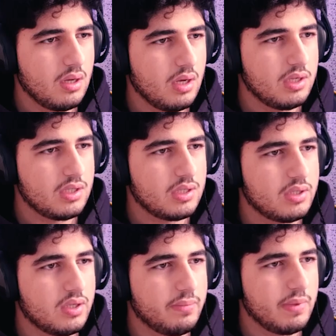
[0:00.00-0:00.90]
I
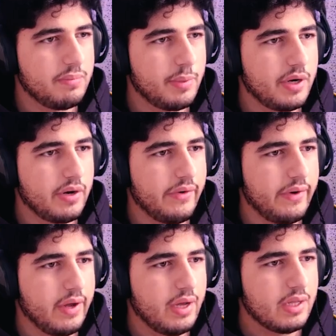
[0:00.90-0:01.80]
just
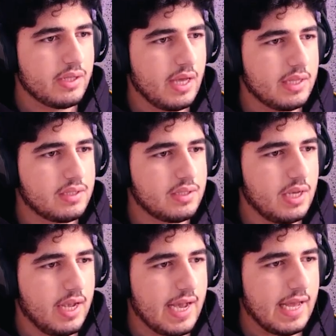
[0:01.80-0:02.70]
remember that
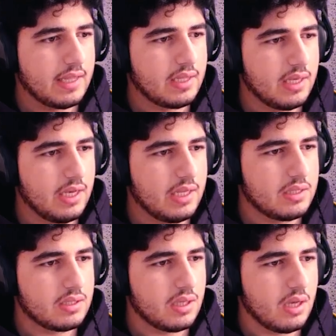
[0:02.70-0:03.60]
they add it